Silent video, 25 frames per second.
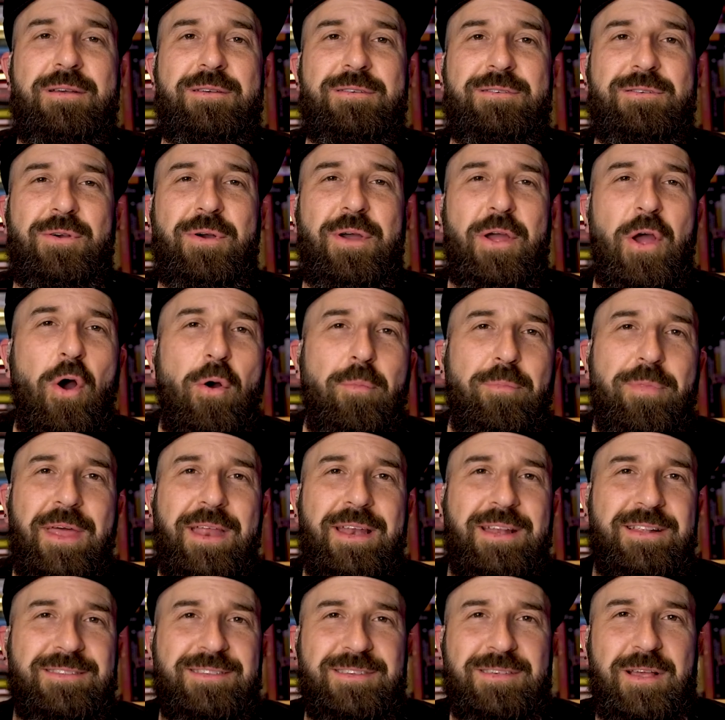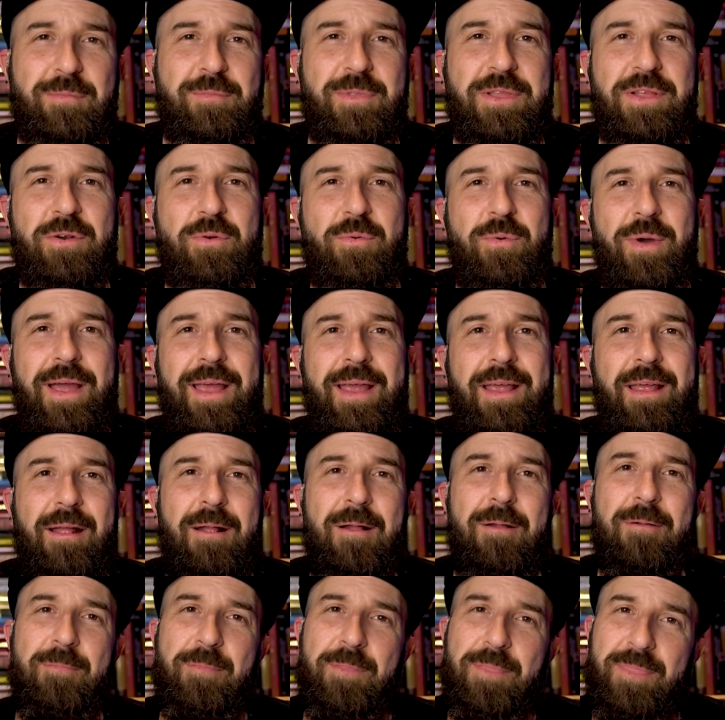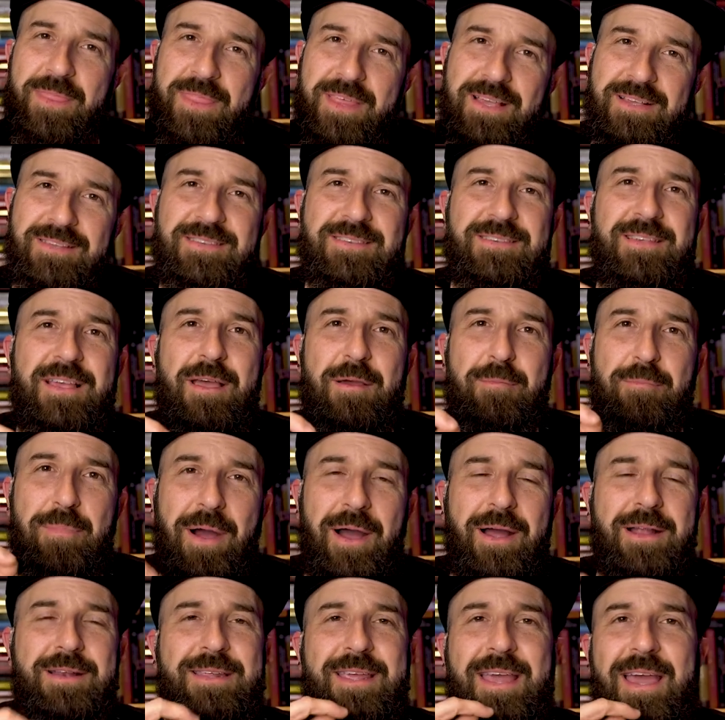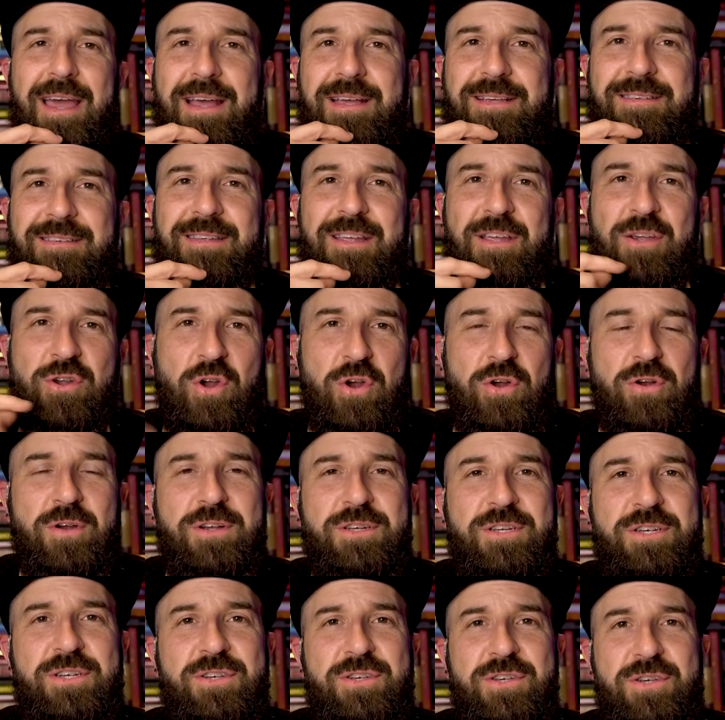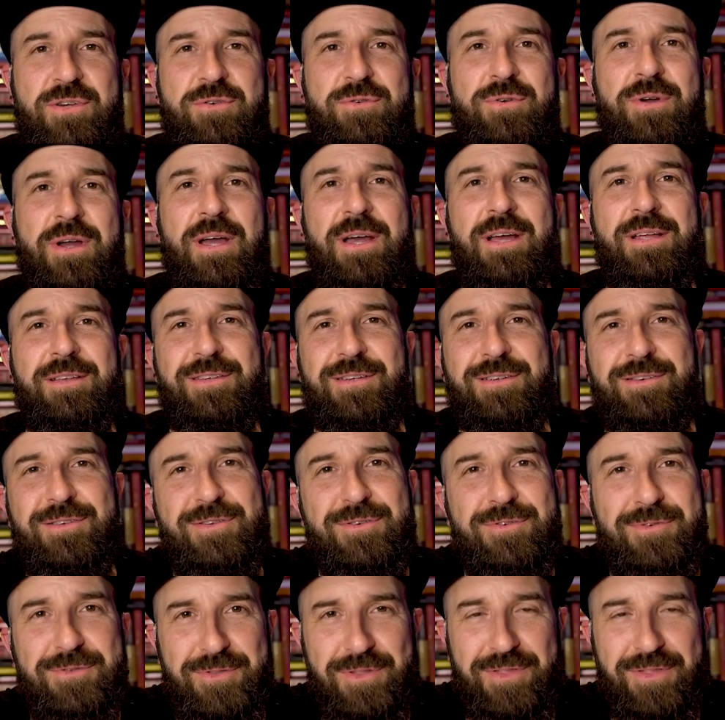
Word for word: So I hope that in some little way, this podcast encourages you to do